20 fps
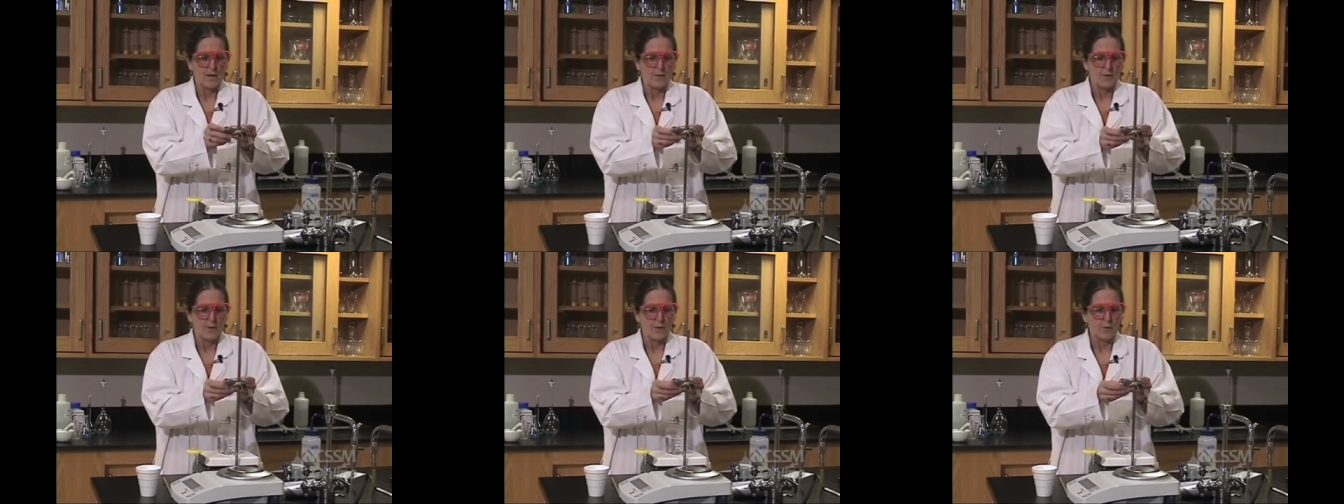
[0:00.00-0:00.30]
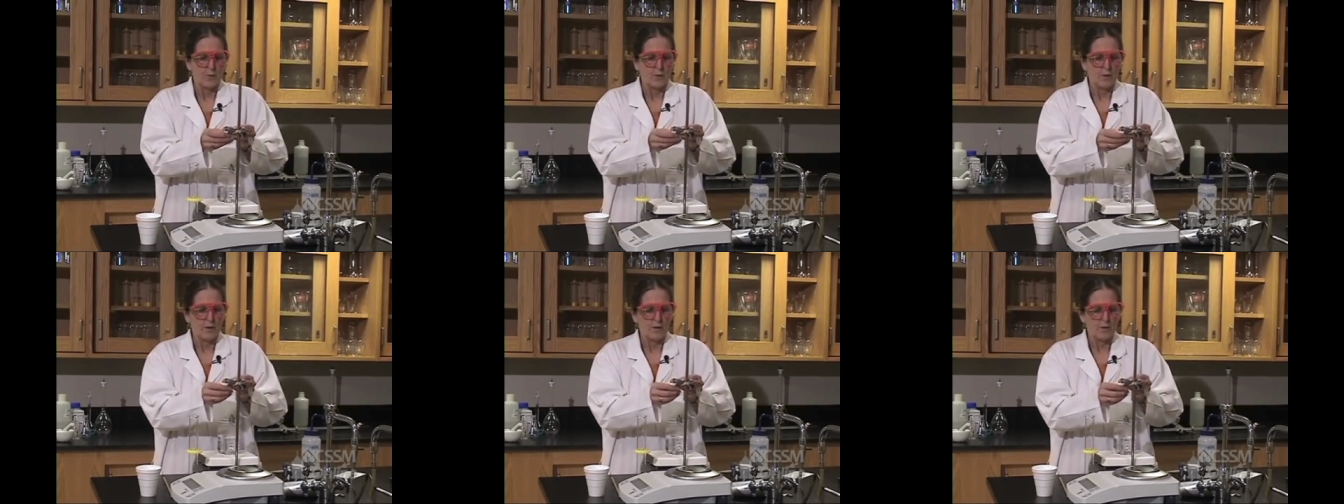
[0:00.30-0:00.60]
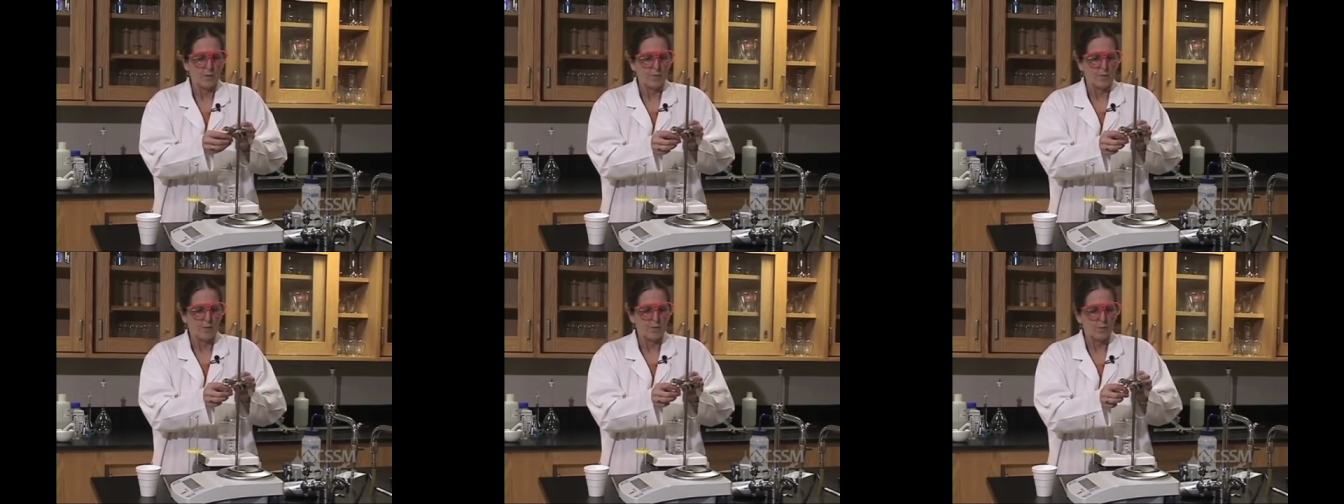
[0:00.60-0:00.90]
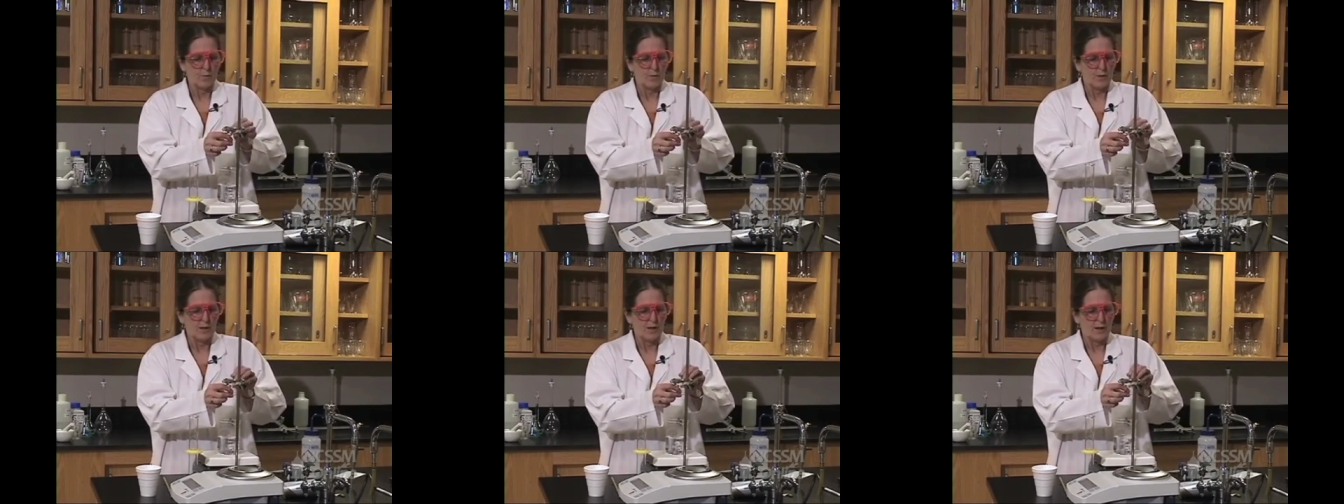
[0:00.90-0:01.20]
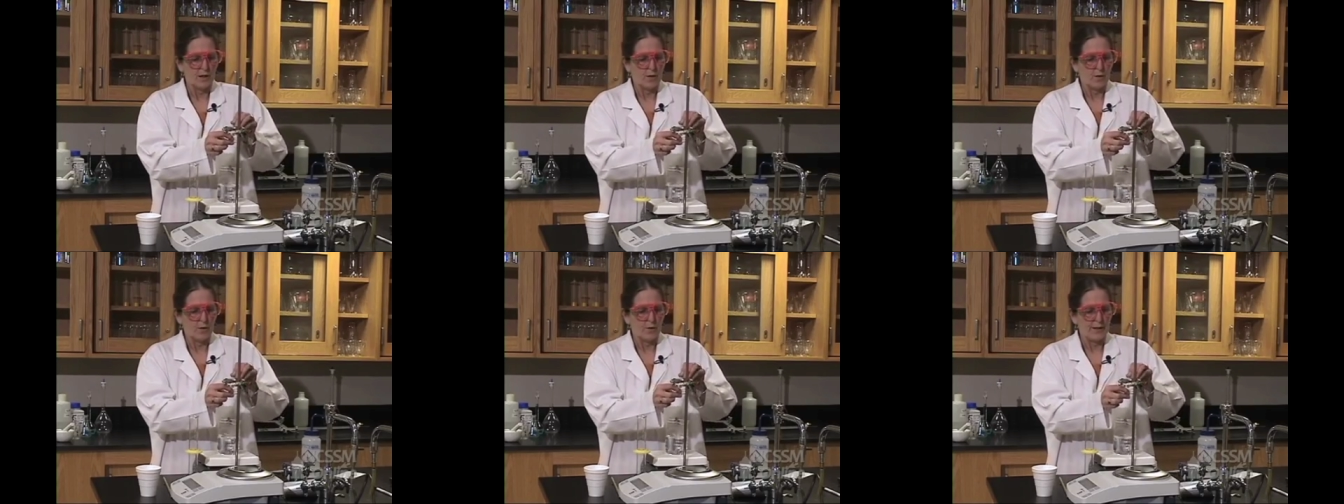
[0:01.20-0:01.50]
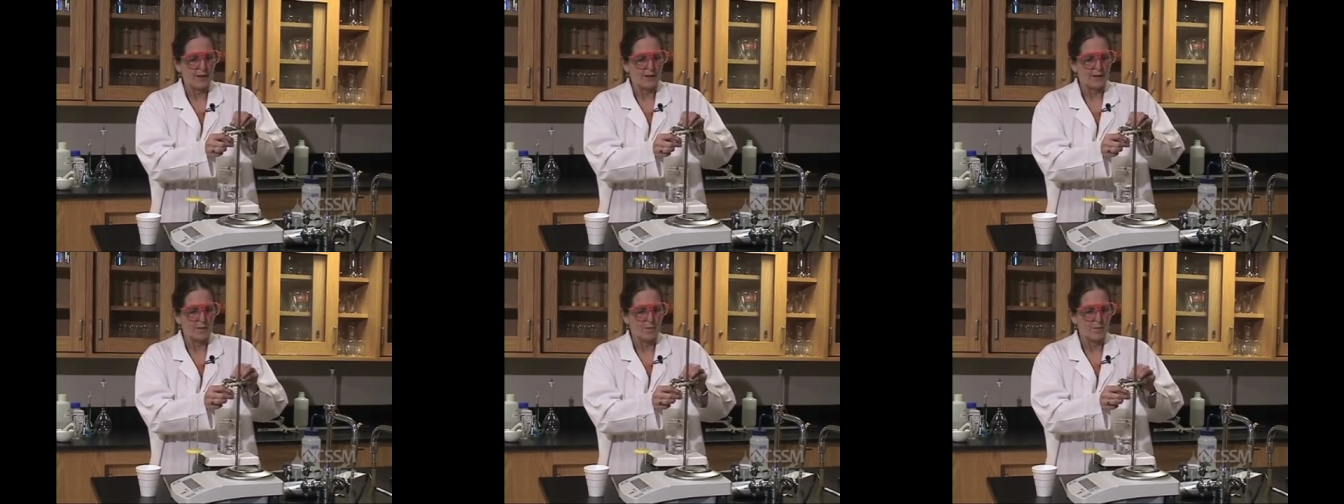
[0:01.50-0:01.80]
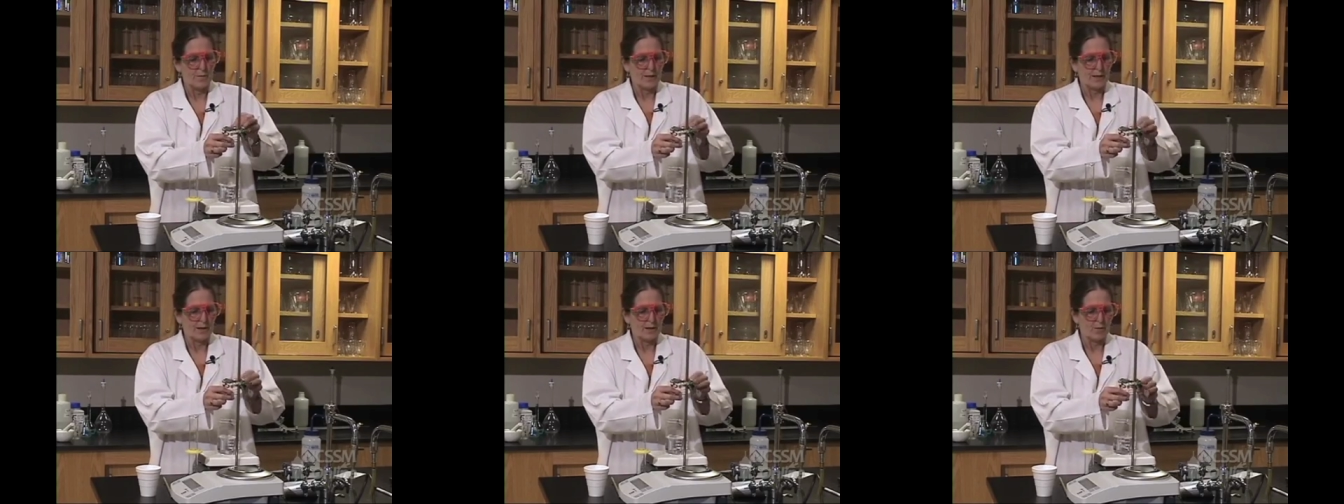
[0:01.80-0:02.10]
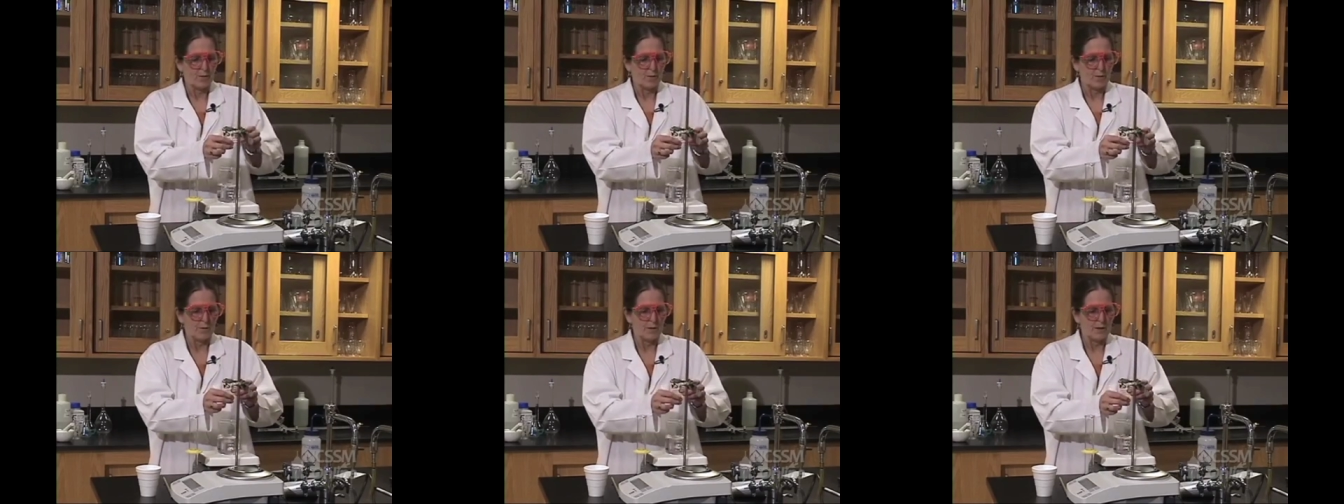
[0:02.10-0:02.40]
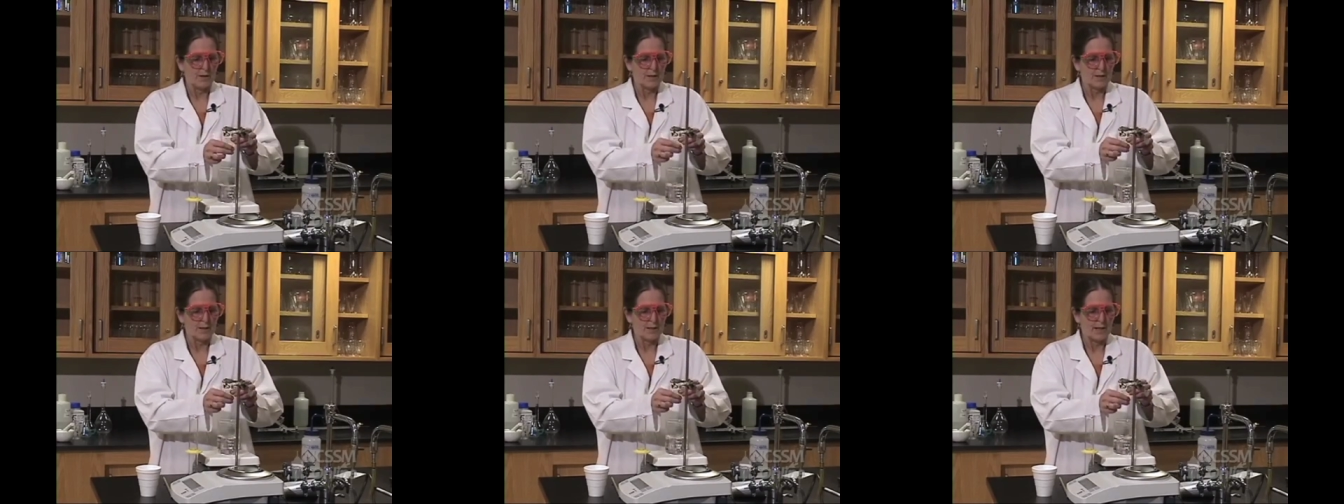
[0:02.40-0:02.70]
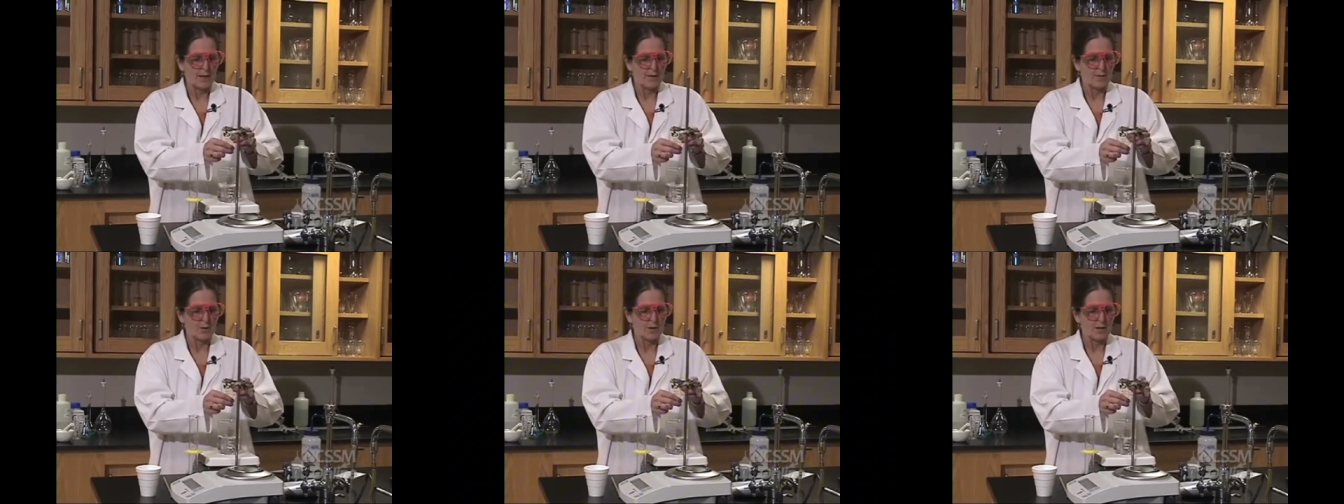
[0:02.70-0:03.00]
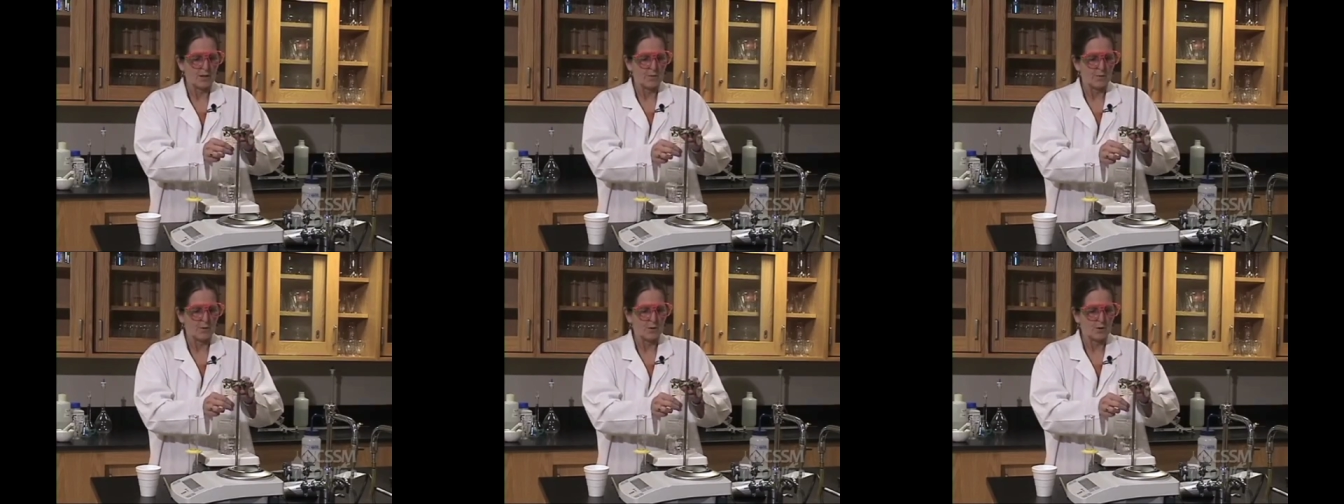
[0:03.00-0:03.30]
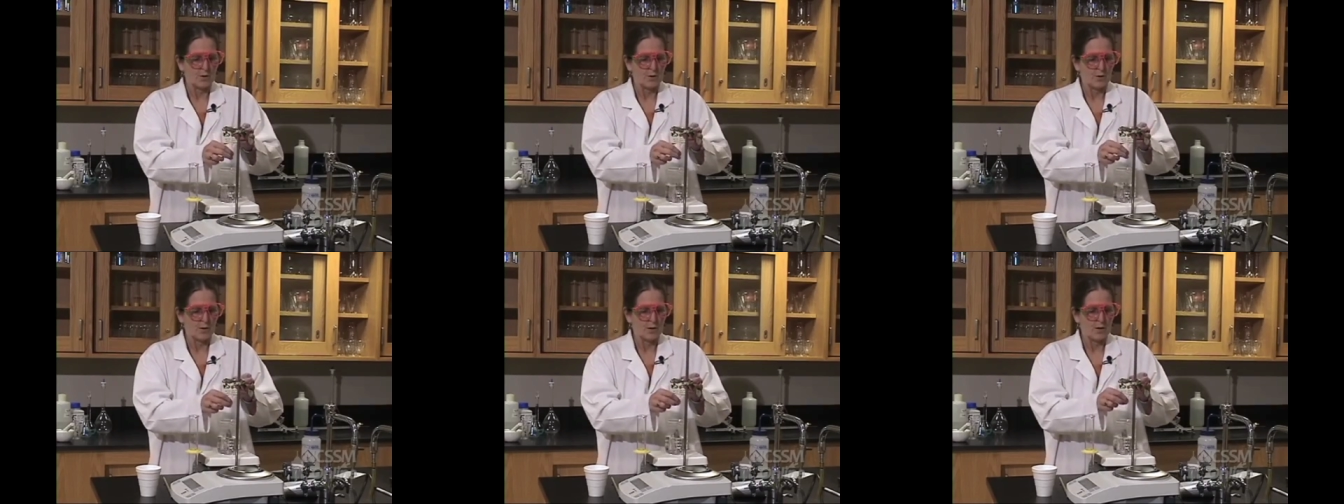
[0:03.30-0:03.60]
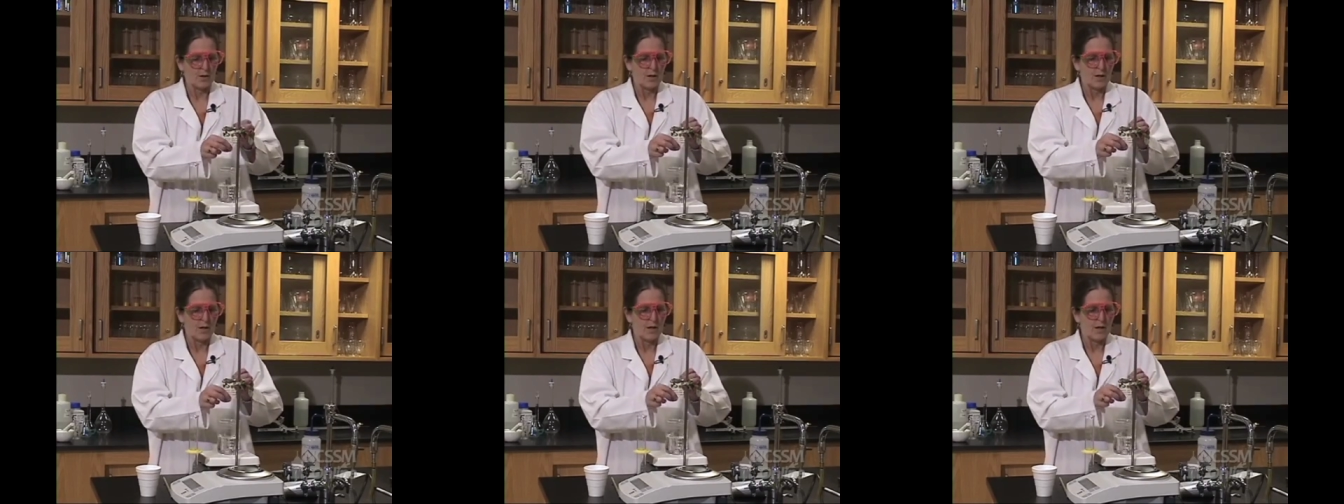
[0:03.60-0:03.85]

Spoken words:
then we know that the metal will be the same temperature